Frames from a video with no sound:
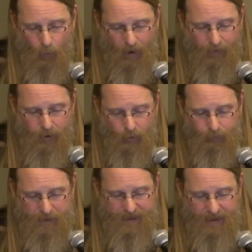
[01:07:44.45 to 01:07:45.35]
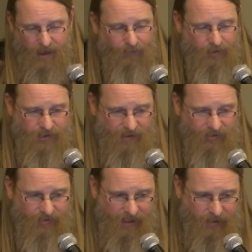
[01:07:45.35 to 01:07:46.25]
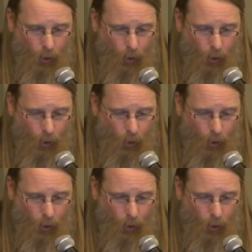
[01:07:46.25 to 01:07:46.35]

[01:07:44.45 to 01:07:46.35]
at where the news media coverage is and did